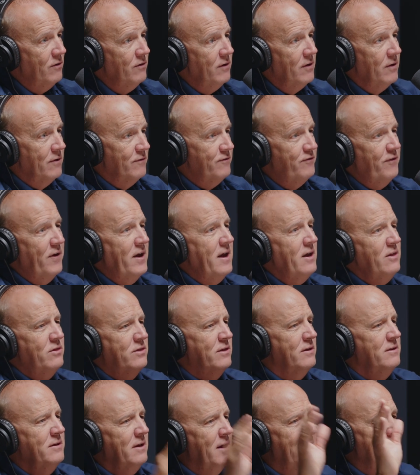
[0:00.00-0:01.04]
Faith
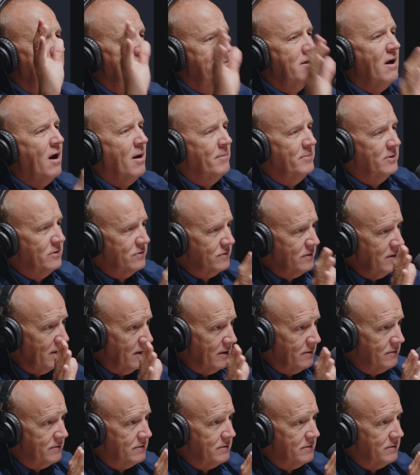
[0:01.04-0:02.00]
and common sense.